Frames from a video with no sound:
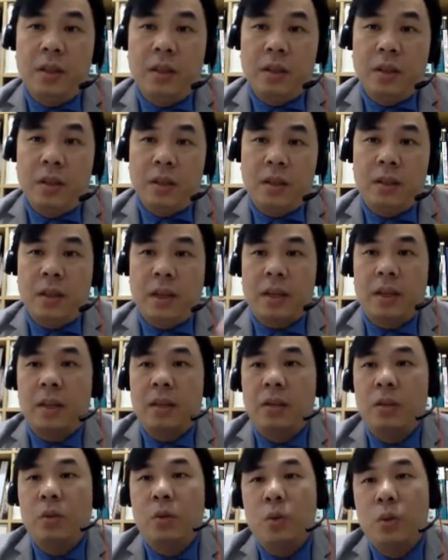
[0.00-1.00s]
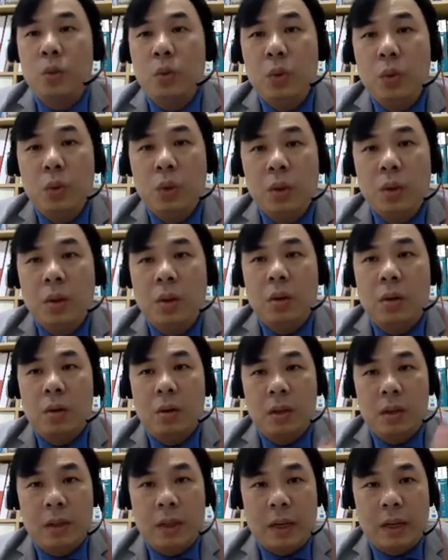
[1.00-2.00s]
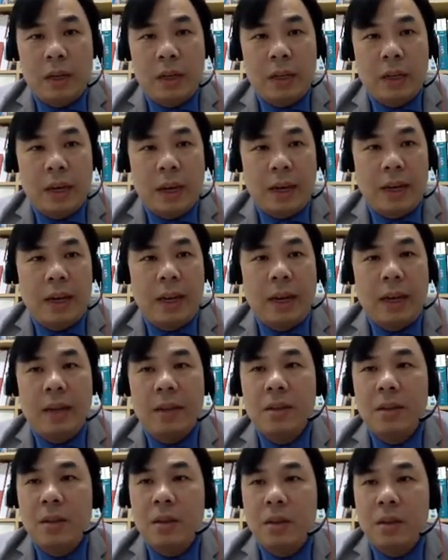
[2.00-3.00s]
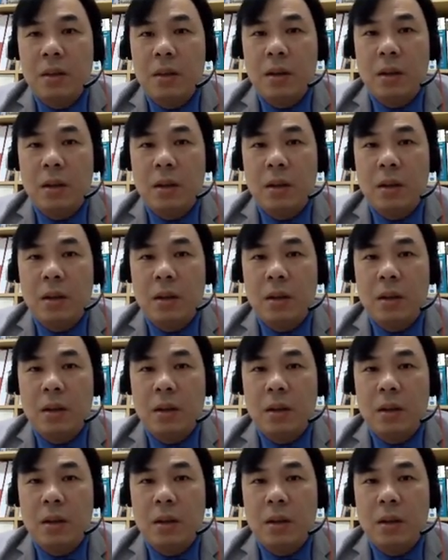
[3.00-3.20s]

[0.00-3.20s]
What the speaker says: the second rules or the second guidelines